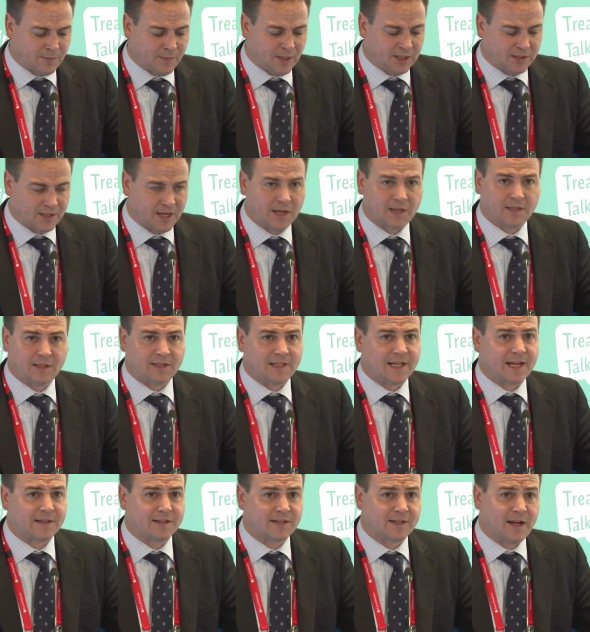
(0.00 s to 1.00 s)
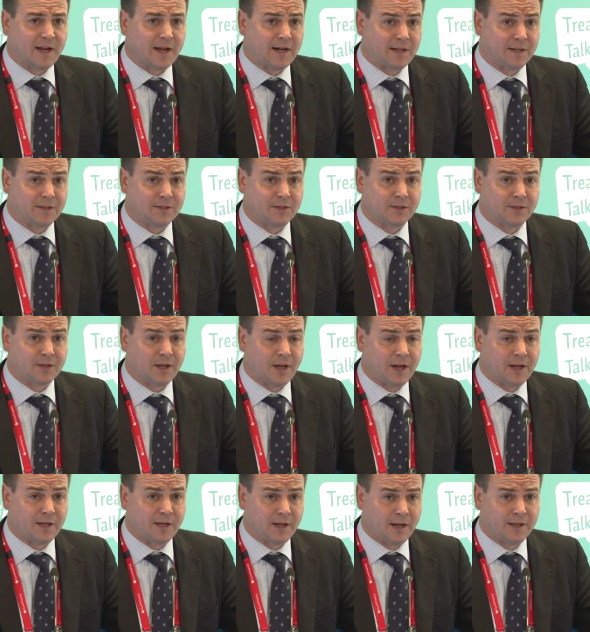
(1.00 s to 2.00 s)
maintain the debt status
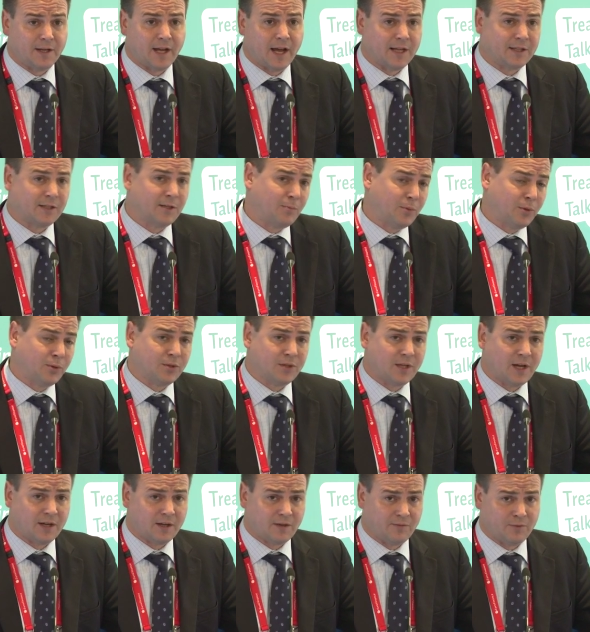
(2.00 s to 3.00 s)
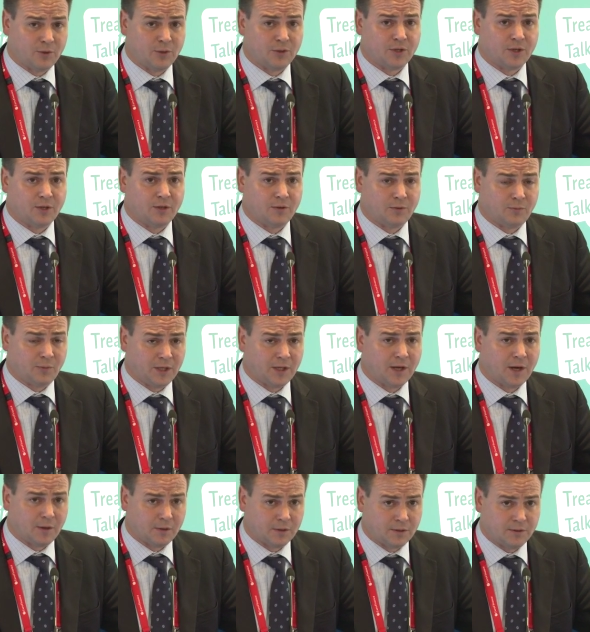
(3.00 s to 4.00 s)
and not the per se conversion or
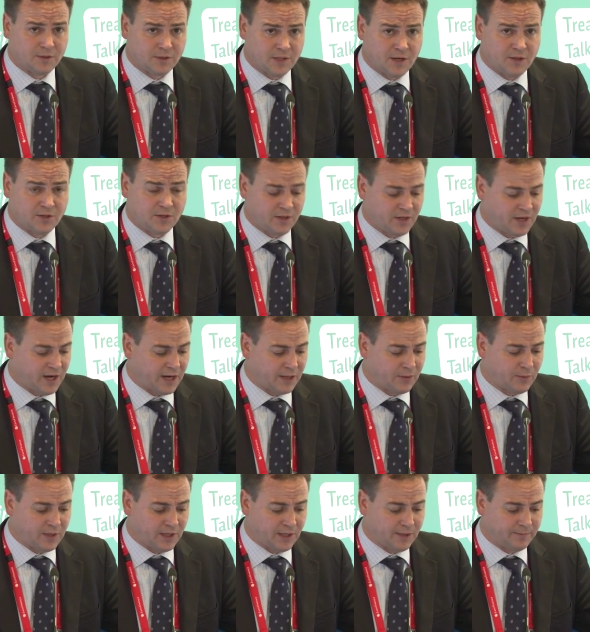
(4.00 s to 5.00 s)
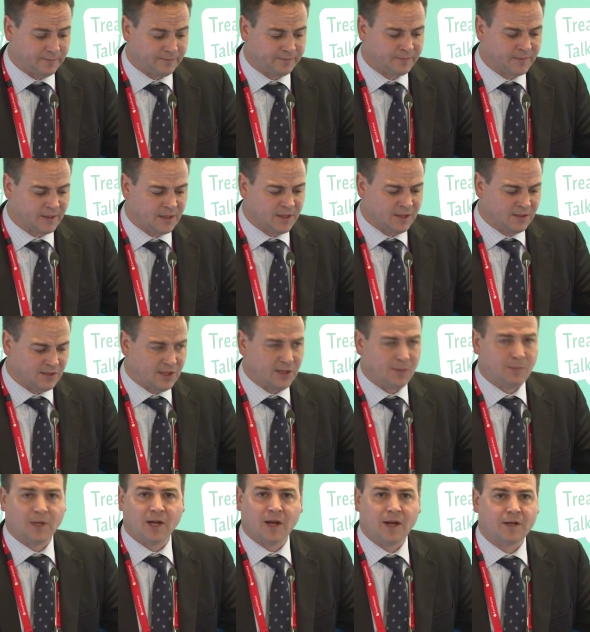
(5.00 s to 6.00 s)
recharacterization to equity.
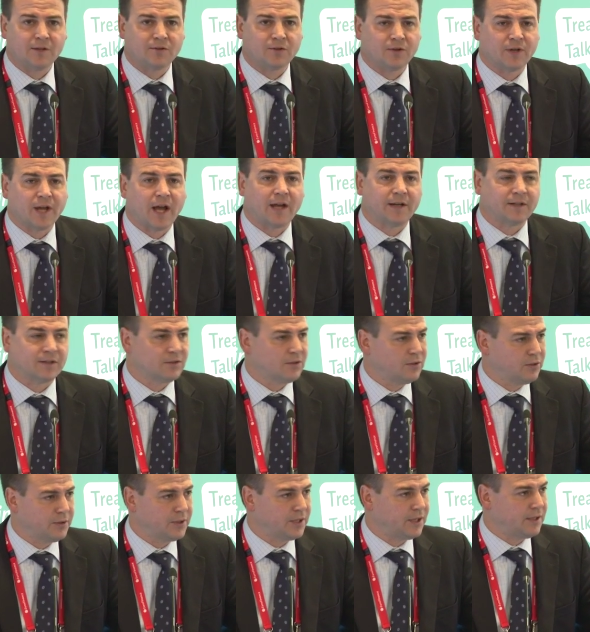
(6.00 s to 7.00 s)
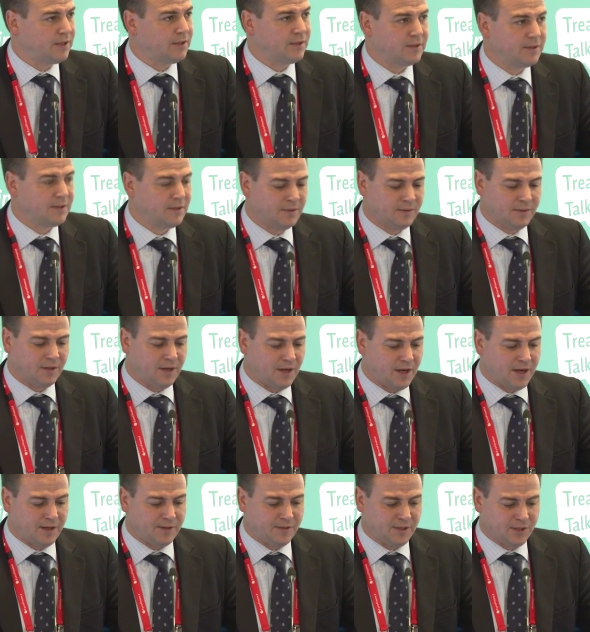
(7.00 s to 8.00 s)
CBAs are not included
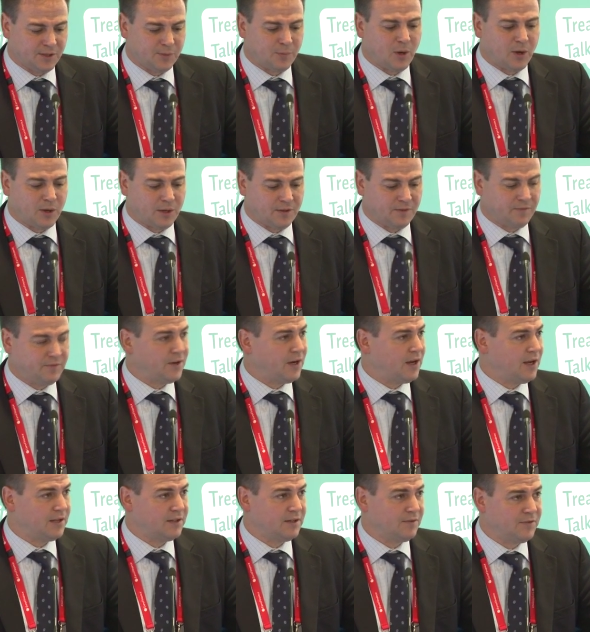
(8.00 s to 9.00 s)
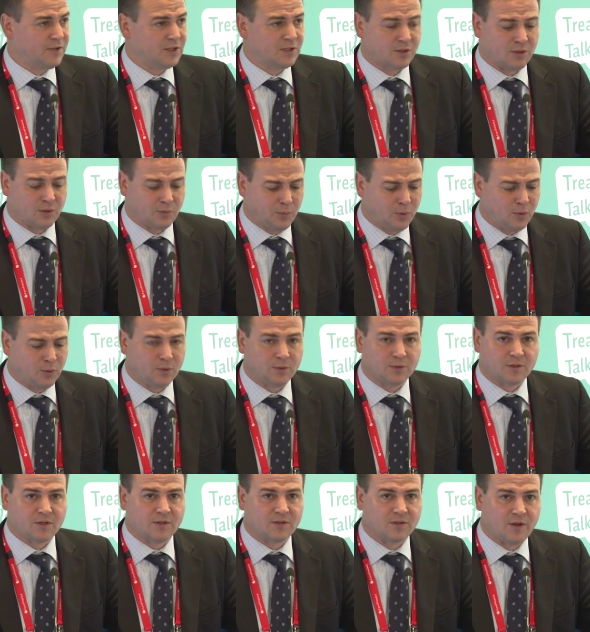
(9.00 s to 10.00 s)
as part of the physical
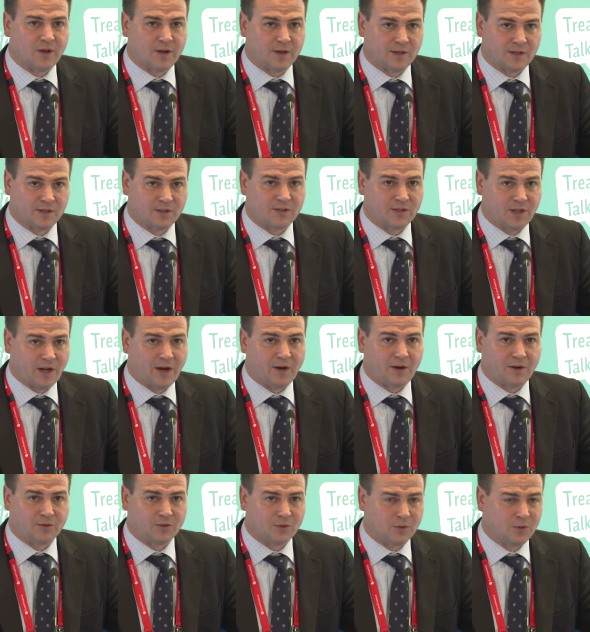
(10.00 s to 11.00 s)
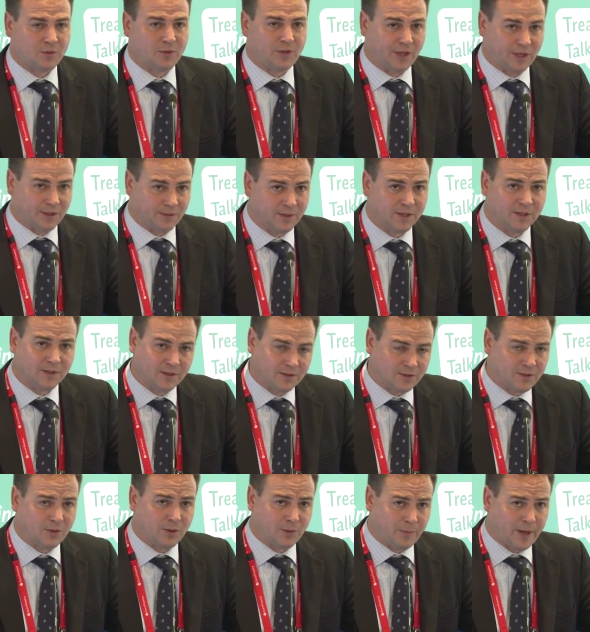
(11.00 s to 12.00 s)
pools, as long as they are truly
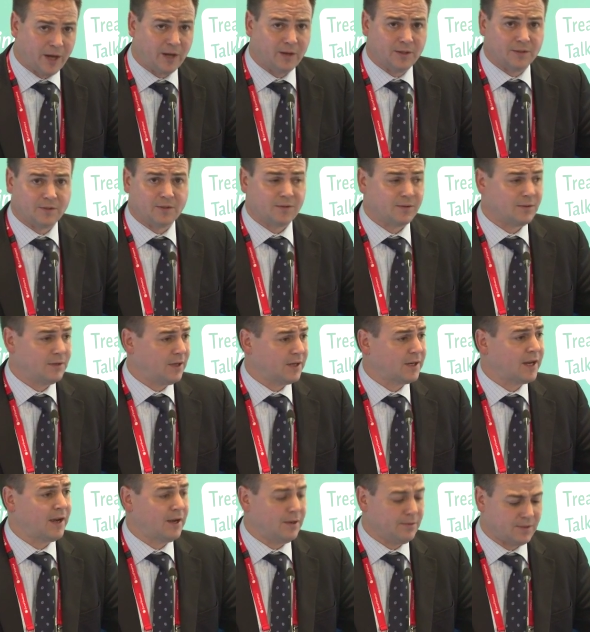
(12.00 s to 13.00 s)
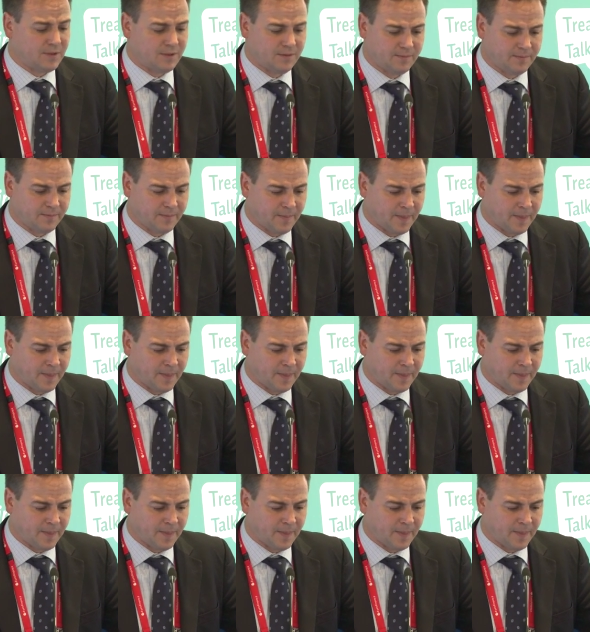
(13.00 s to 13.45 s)
zero balance accounts.